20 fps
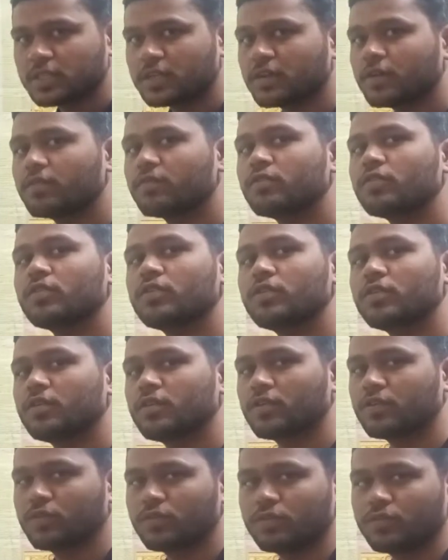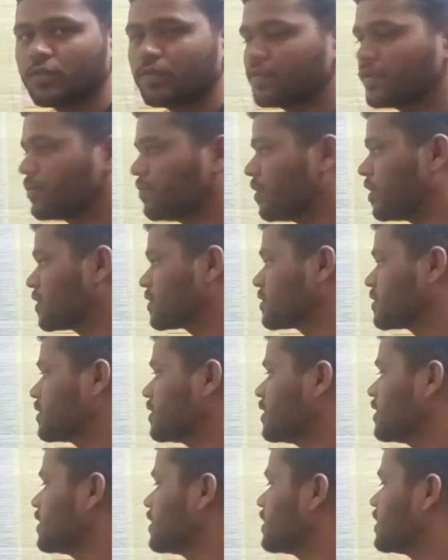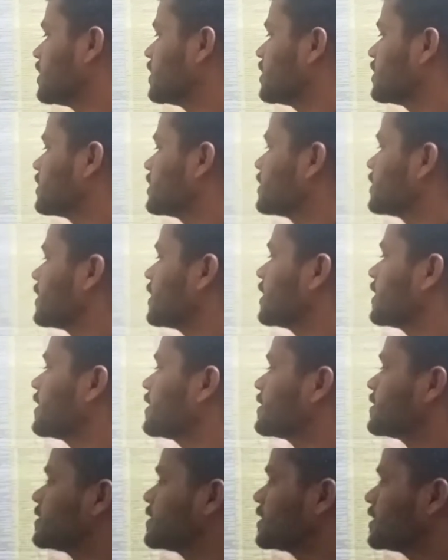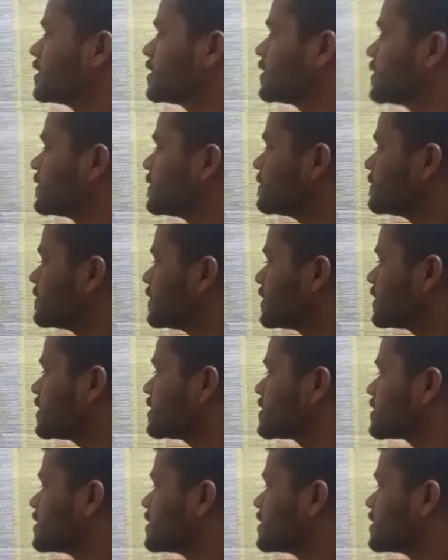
For 250 marks, general